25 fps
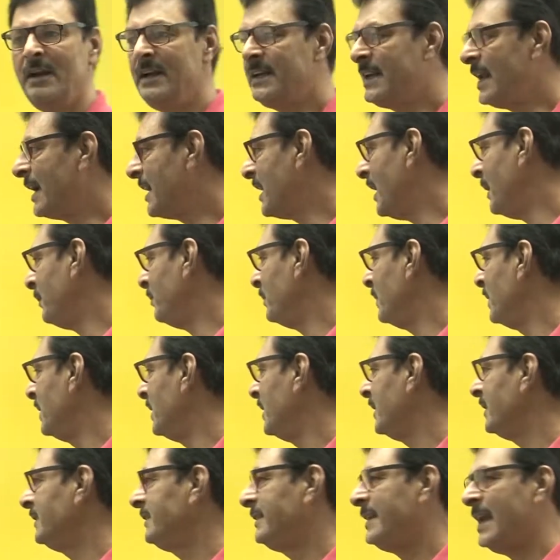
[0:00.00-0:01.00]
take up
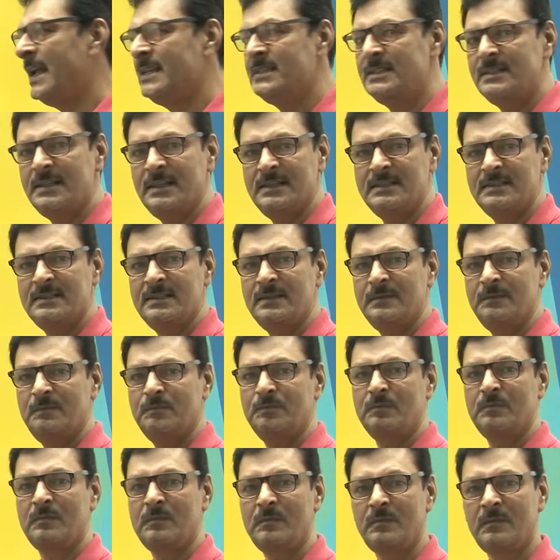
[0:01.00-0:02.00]
tenses.
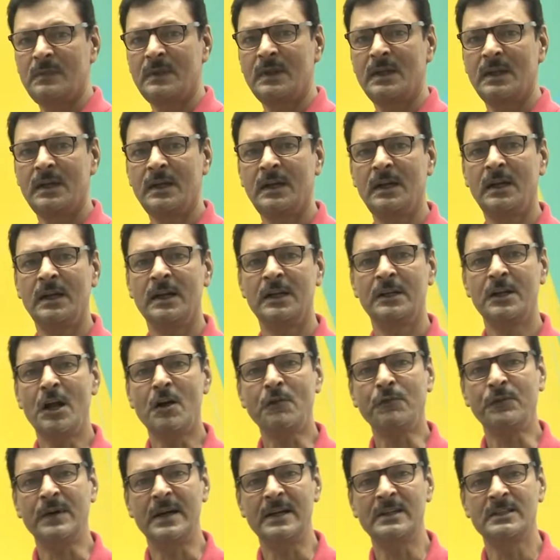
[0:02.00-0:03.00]
Now
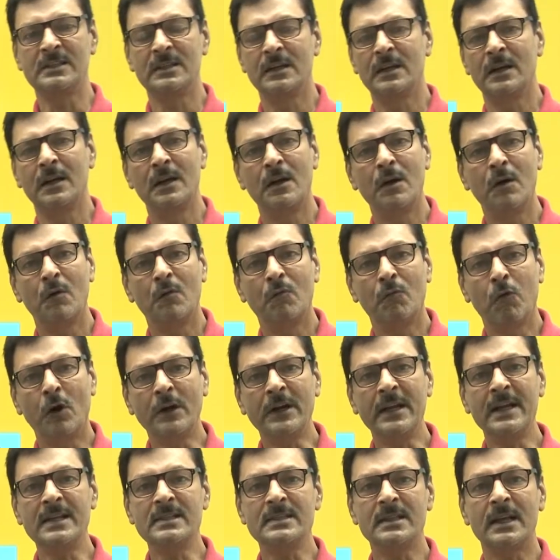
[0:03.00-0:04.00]
friends, what
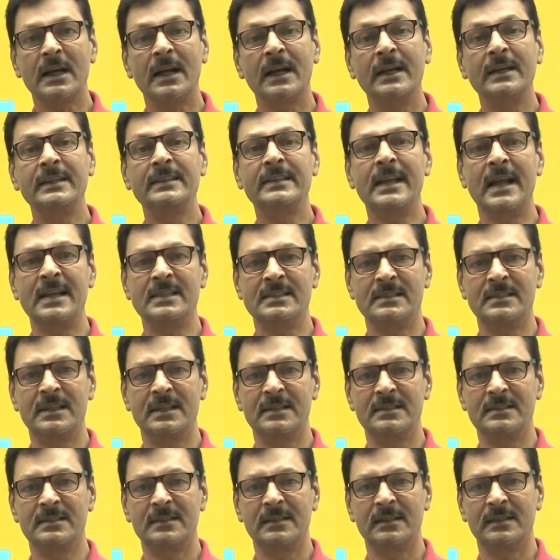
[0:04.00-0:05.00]
is
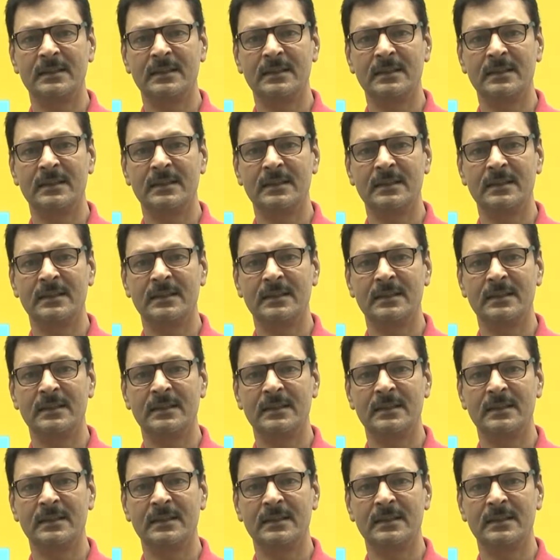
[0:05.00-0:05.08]
tenses?